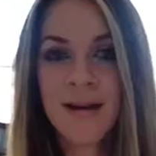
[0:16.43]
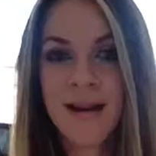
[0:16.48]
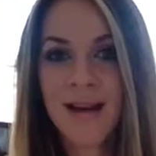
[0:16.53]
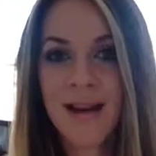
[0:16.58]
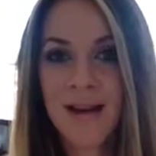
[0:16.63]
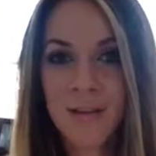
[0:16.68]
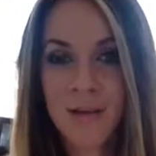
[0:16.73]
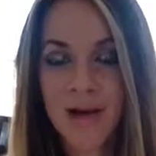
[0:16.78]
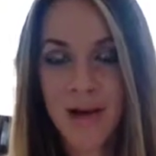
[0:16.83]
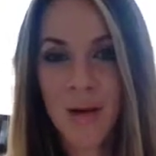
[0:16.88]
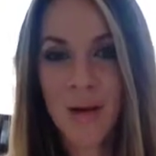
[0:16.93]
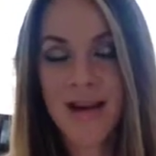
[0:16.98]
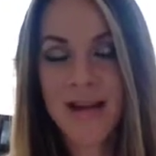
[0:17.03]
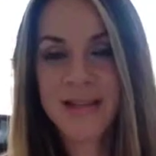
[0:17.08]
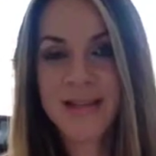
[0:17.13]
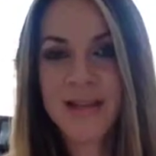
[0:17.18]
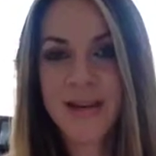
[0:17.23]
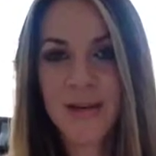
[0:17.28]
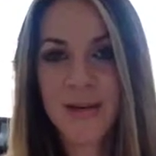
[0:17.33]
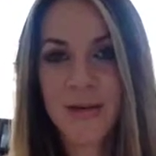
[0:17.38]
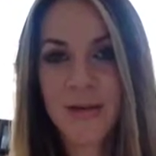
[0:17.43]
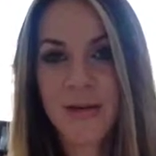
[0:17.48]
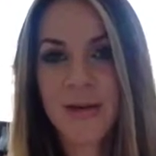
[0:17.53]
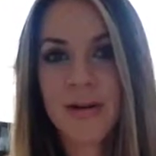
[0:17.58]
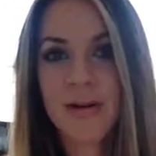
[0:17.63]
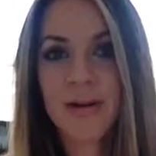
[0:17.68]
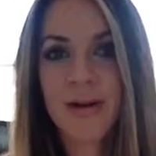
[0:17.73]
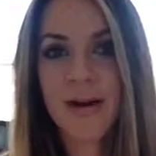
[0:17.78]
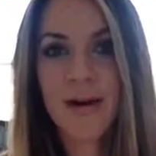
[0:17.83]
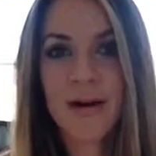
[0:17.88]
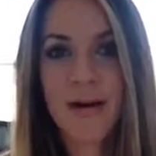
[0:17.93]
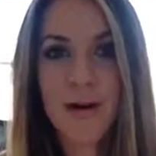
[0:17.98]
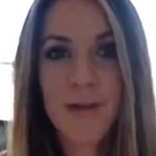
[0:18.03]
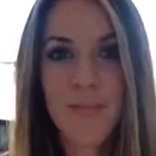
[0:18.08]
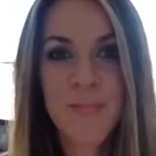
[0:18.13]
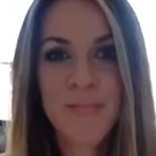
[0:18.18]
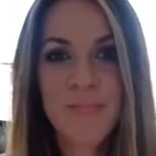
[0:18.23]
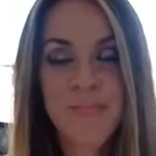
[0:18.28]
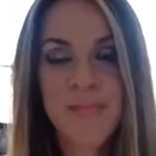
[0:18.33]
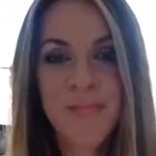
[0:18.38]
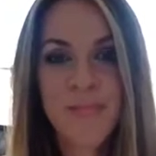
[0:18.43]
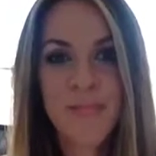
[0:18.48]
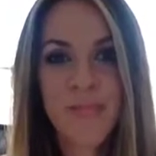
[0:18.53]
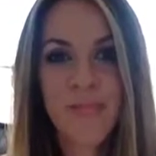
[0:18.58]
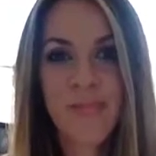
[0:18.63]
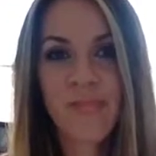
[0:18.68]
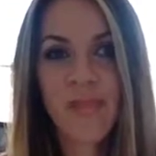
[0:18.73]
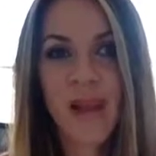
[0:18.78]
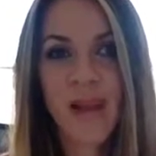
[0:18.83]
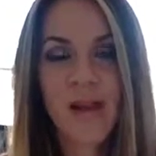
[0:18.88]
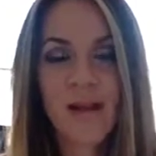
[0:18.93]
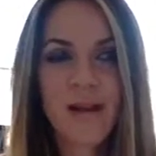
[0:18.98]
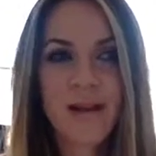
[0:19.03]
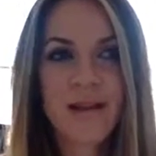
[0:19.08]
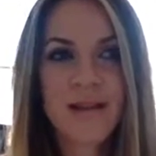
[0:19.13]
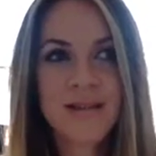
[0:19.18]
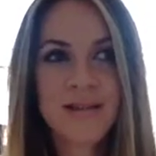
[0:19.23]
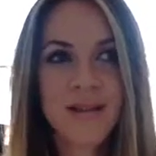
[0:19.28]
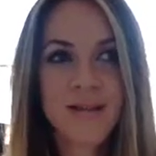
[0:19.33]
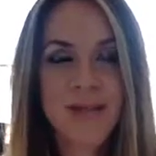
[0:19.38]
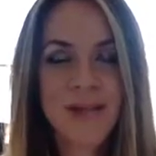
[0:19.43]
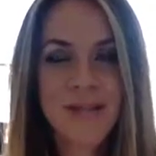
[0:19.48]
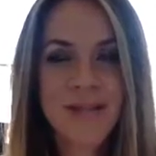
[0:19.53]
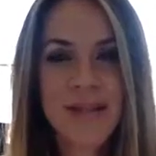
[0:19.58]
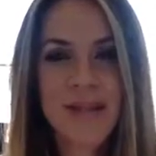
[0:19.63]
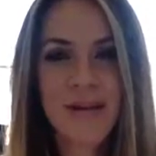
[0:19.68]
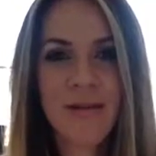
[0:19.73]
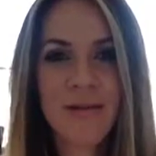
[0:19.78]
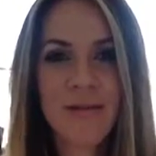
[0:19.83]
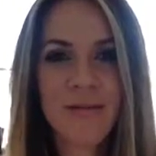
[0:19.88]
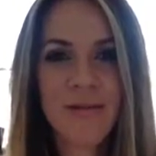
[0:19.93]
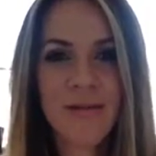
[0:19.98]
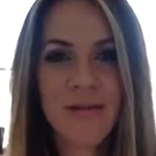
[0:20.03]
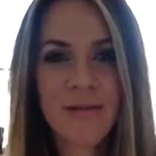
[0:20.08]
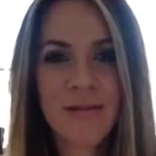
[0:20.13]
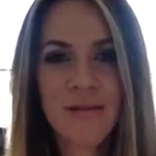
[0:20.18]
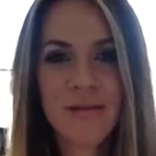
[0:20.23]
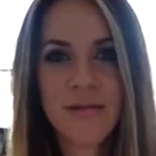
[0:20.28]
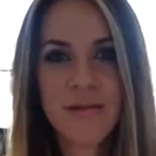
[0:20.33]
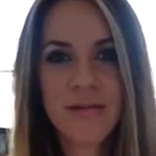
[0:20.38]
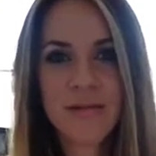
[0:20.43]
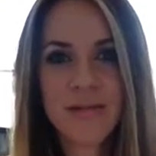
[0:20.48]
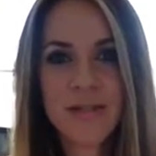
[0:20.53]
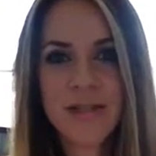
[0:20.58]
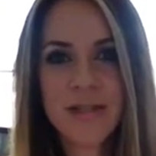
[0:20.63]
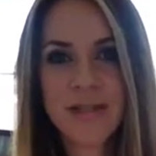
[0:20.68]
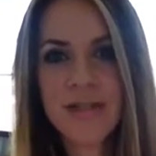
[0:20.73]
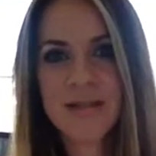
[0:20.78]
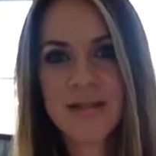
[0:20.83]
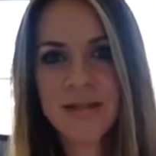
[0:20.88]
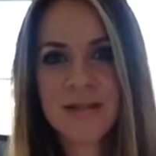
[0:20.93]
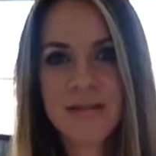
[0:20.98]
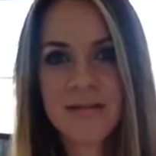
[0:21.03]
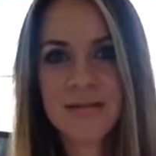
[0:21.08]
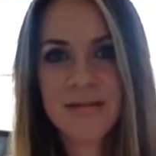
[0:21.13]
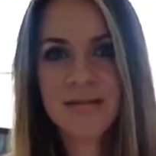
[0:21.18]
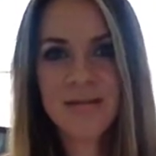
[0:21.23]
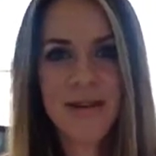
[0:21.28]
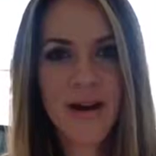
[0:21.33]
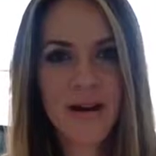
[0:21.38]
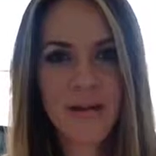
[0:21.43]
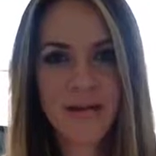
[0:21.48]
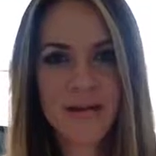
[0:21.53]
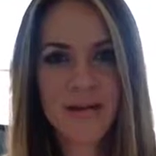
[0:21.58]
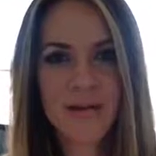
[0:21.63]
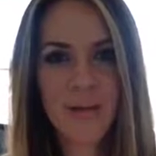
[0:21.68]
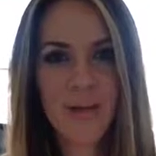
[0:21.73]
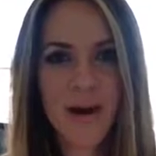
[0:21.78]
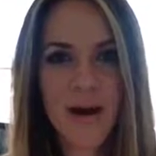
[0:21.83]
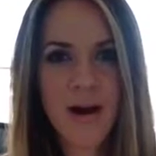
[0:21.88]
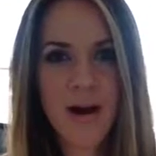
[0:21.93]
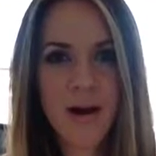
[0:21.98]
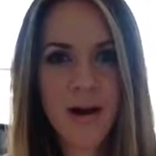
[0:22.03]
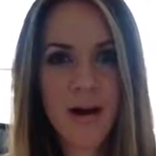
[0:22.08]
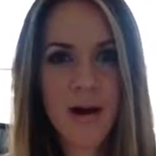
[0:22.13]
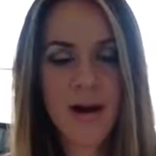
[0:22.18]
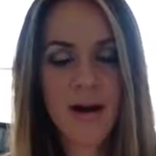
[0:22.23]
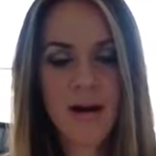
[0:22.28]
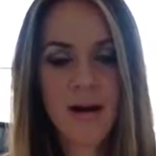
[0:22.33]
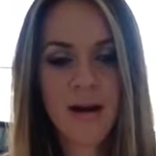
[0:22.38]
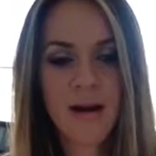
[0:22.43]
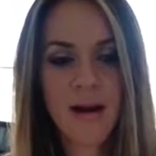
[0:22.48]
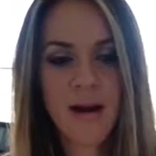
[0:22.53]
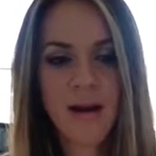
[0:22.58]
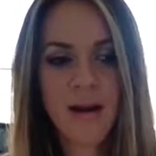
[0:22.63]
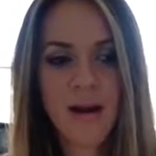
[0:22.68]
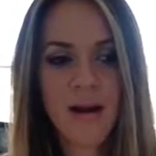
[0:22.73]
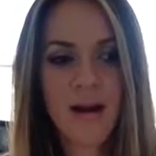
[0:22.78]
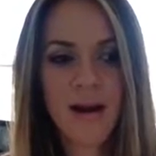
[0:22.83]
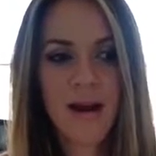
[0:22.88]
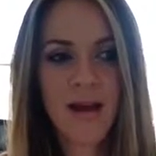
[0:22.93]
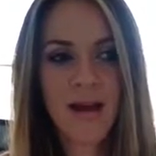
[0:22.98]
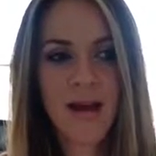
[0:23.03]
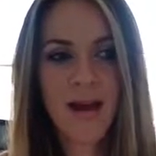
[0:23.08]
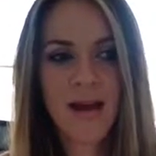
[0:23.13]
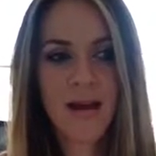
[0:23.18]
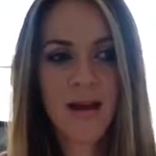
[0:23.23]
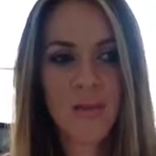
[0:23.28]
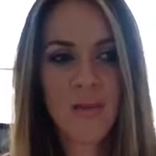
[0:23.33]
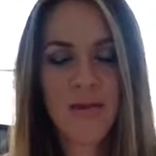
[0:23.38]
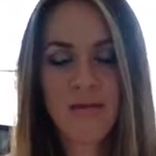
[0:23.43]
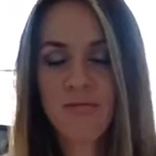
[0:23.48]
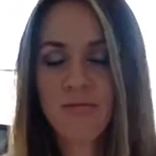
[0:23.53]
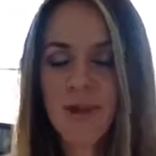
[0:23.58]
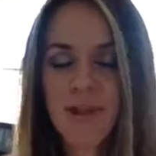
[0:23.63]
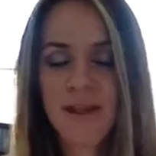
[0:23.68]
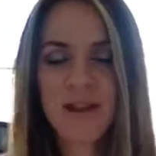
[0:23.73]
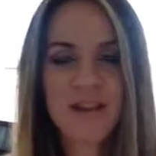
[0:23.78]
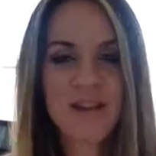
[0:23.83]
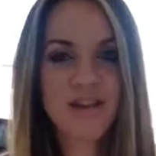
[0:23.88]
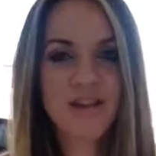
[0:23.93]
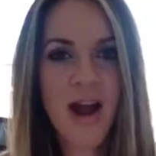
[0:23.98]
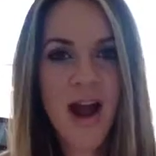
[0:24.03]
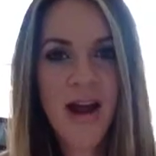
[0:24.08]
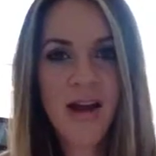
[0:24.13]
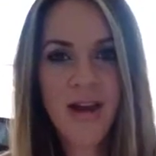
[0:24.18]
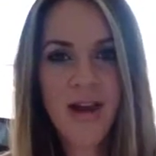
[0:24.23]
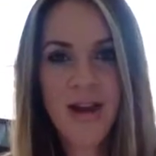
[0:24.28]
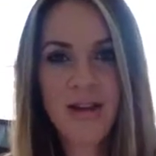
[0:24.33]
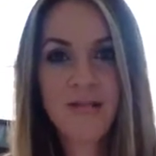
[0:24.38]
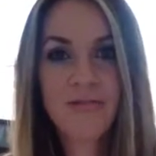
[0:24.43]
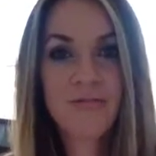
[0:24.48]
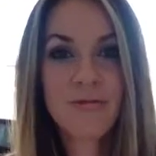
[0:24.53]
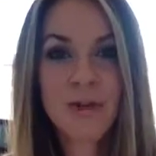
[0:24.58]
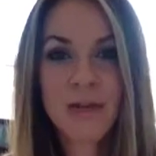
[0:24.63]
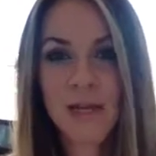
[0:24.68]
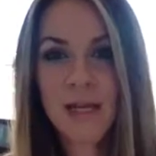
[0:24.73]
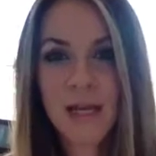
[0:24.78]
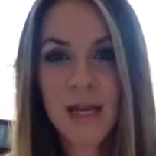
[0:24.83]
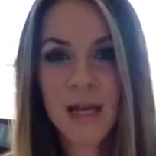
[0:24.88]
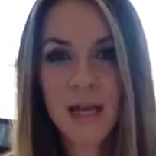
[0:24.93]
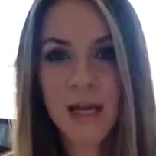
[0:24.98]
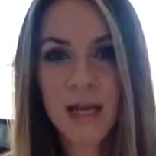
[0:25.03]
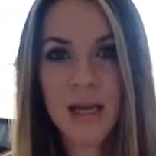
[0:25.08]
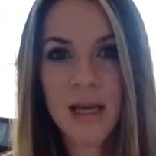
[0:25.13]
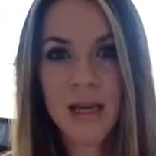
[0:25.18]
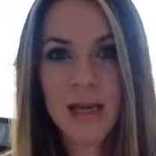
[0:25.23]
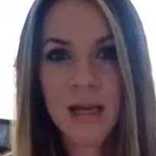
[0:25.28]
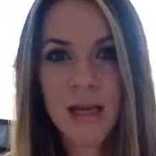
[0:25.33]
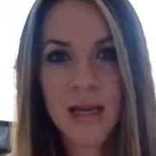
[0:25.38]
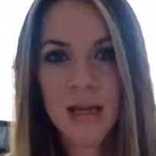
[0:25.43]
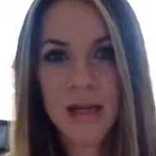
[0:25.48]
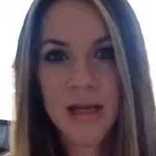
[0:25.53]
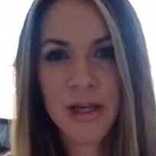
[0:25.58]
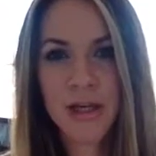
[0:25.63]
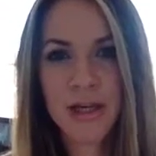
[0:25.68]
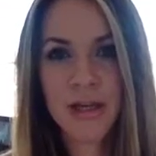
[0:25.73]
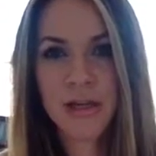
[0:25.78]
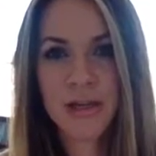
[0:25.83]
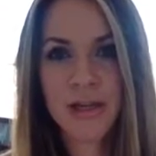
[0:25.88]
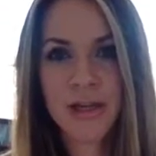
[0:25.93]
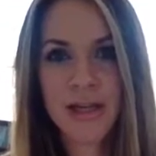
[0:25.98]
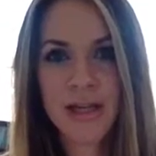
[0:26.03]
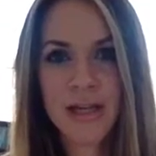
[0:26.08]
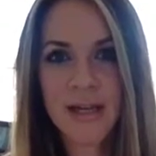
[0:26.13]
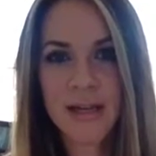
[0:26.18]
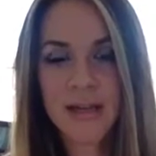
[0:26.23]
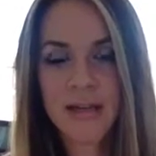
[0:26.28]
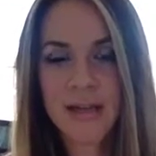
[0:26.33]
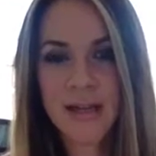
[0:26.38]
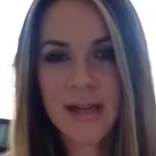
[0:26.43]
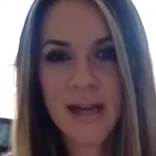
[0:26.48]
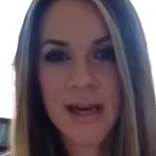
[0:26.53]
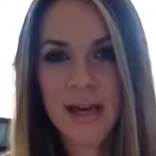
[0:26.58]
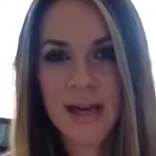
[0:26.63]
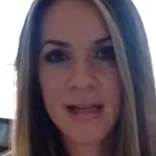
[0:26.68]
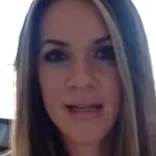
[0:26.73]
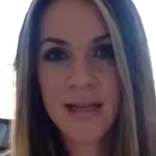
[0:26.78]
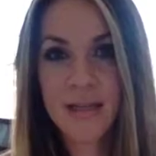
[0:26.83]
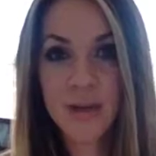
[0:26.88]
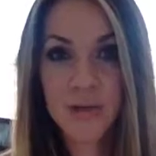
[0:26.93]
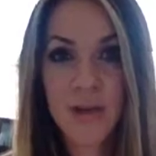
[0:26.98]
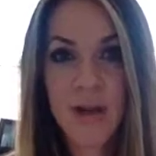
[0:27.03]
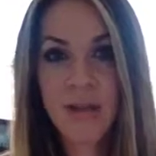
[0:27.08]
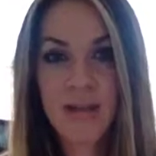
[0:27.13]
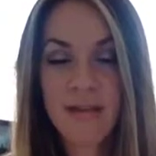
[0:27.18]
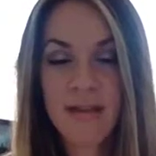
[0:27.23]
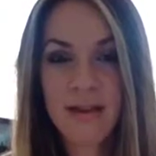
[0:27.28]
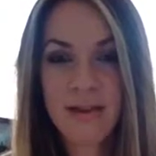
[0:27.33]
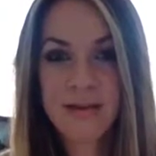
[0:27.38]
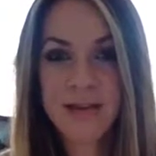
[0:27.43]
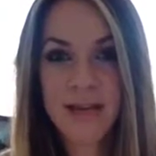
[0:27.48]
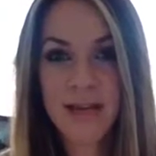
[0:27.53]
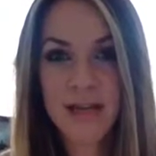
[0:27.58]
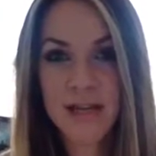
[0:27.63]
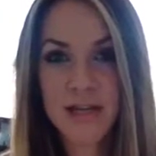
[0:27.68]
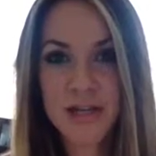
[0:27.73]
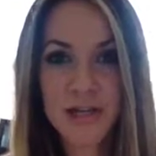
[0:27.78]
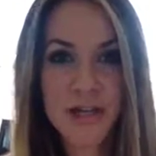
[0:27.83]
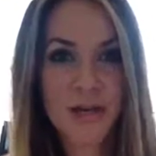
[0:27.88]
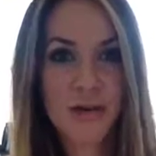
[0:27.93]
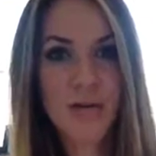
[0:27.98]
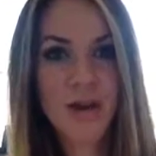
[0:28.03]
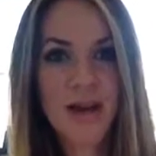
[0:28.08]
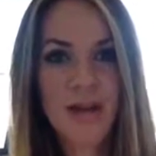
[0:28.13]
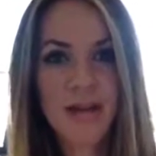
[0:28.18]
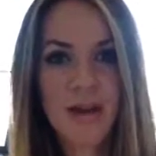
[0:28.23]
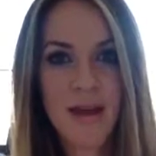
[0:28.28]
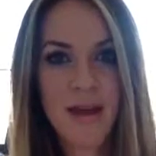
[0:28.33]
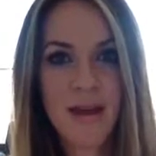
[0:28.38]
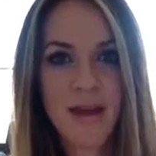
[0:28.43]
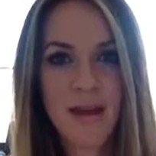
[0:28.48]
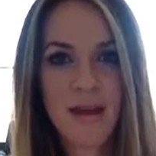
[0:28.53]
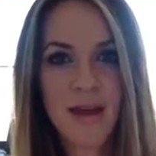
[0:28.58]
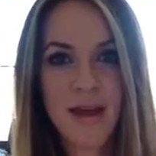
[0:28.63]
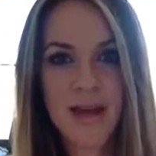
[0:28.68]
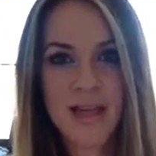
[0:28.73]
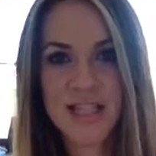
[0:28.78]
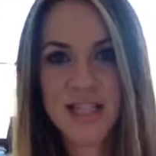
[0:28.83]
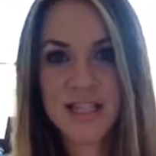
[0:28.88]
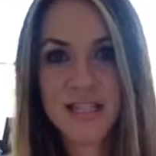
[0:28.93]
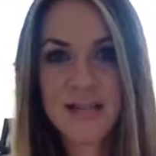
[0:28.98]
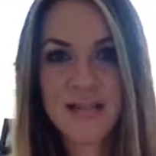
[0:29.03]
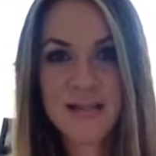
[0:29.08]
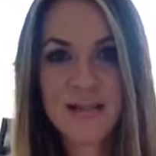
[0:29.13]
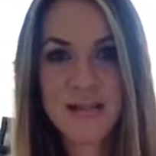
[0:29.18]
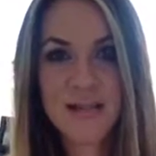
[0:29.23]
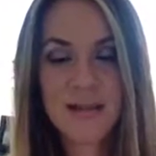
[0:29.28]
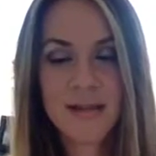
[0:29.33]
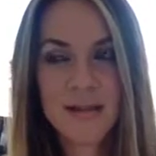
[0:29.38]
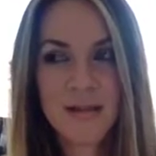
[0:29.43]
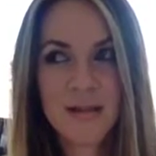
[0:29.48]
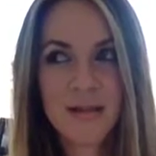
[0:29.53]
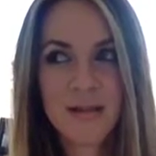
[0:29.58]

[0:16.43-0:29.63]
and I'm not going to. Um, sometimes I go through just funks where I could be really on track and really good at, at doing the things I need to do, and then I just